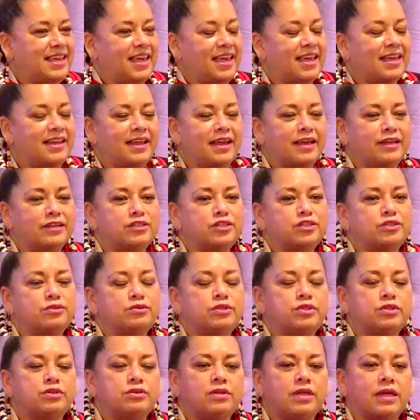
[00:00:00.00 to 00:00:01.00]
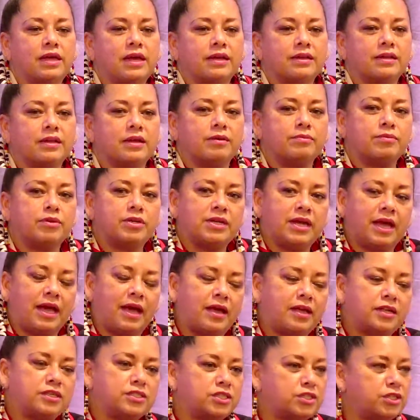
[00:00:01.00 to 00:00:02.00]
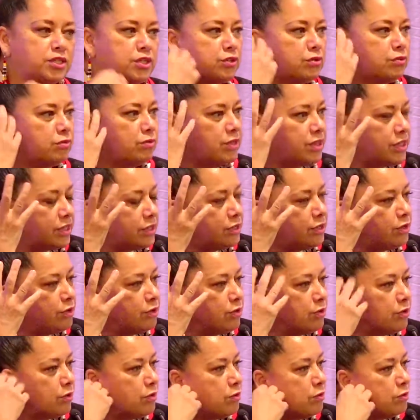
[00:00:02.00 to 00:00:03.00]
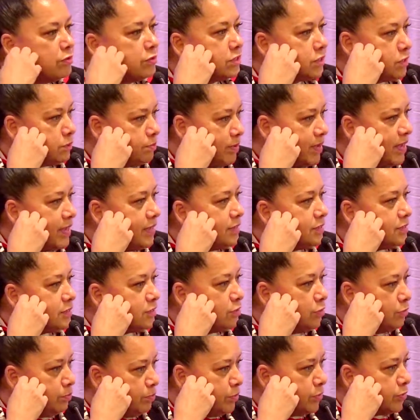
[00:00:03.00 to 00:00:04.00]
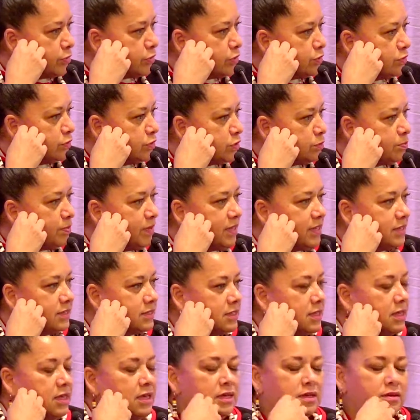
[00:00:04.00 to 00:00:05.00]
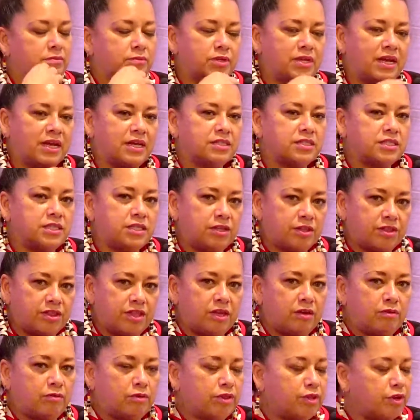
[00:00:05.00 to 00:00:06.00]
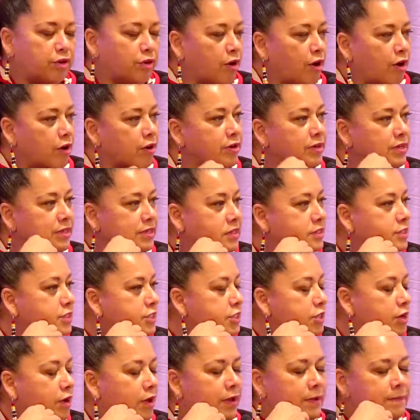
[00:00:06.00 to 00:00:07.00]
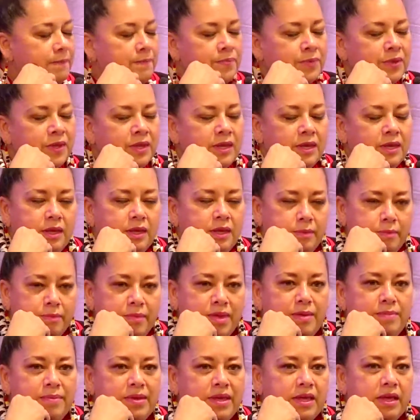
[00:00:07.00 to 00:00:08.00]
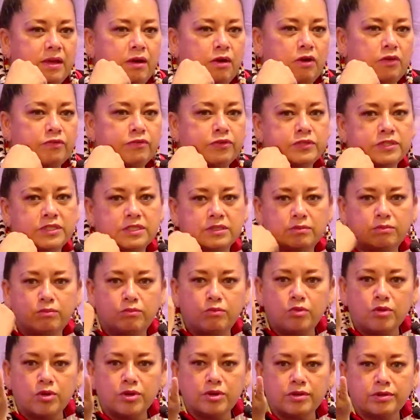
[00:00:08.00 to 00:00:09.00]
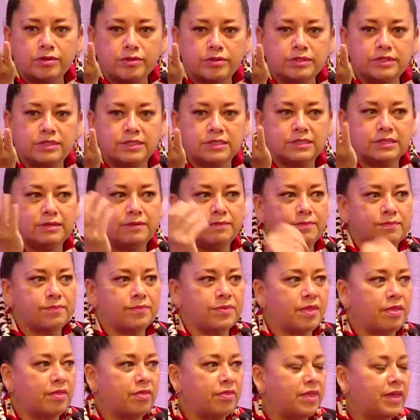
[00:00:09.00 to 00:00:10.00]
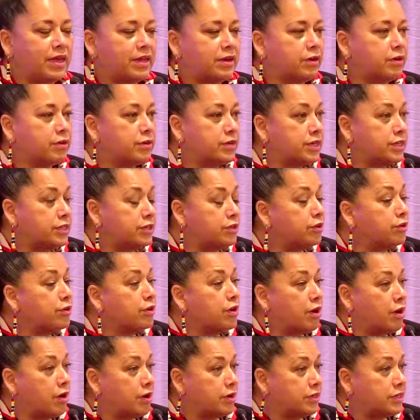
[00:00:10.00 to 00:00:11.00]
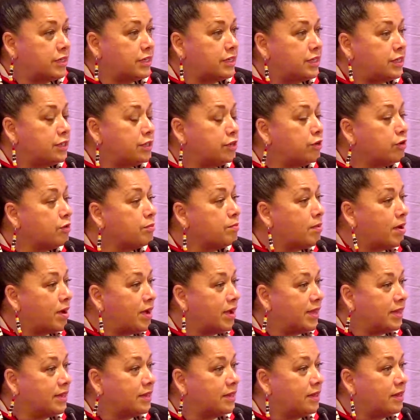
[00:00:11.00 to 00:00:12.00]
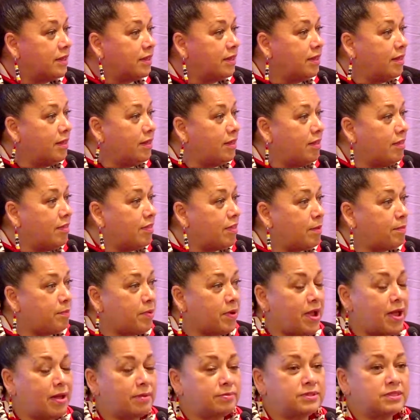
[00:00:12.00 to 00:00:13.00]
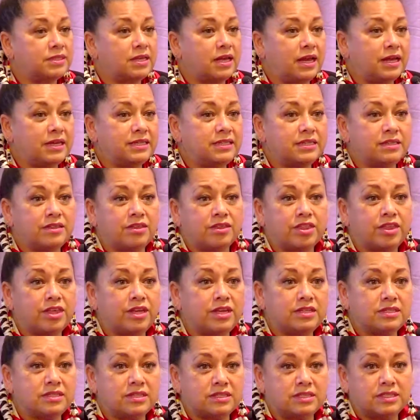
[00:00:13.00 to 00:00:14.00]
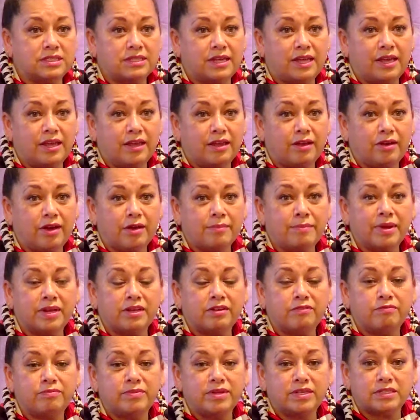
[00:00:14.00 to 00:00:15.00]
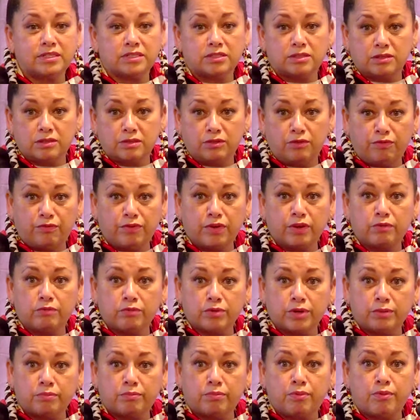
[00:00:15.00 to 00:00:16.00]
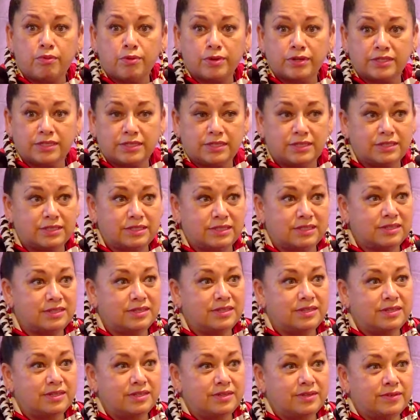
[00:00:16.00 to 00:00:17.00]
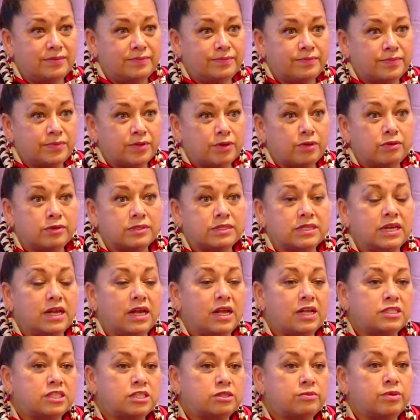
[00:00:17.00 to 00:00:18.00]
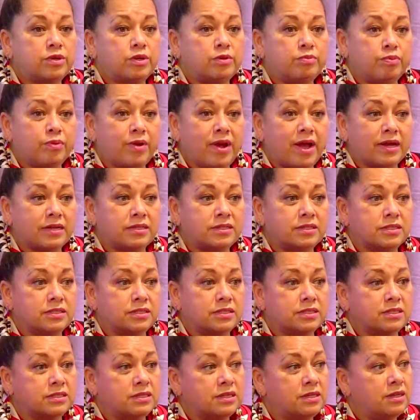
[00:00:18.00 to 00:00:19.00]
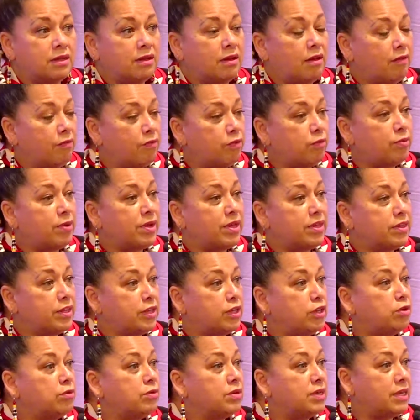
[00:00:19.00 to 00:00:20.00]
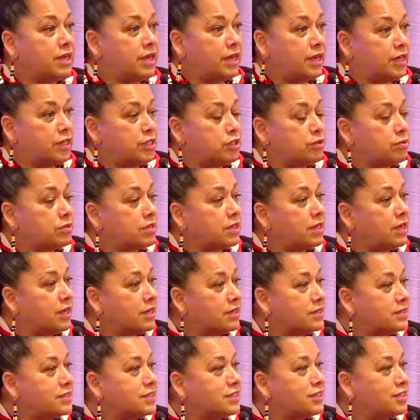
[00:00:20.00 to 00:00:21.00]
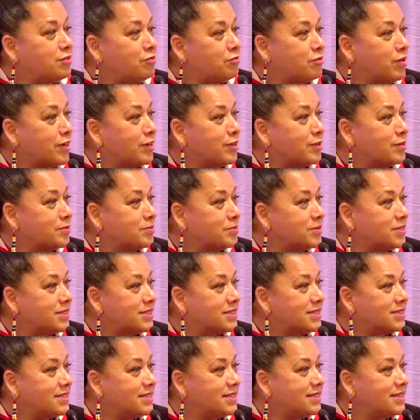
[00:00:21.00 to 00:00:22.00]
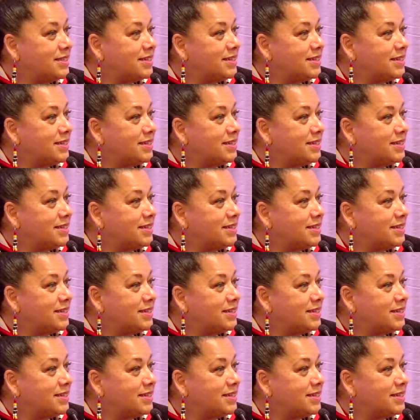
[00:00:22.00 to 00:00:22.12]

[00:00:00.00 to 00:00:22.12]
And as you do that, I'm going to ask you within your own space, your personal space, I'm going to ask you to think with your heart at this time. Maybe offer some words that are in your heart and in your mind that perhaps I didn't think to say, I might have missed, you felt were important. Or as a customary practice of the way that you engage with the unseen realms.